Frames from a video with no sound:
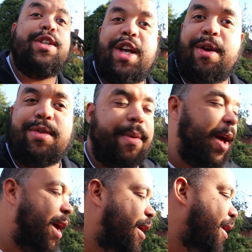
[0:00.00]
this channel's
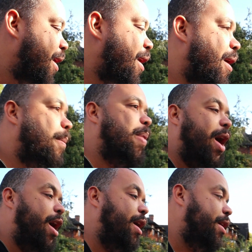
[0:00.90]
about.
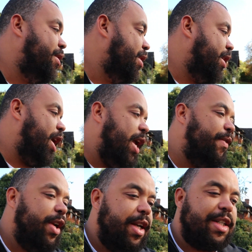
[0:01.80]
But
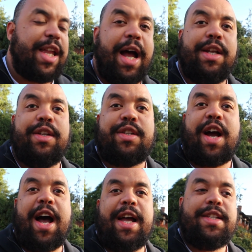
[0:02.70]
even in the standard
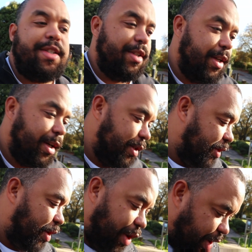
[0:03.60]
guys,
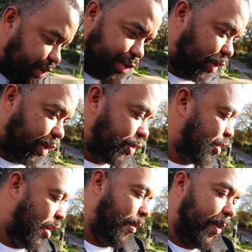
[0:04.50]
the car's on top.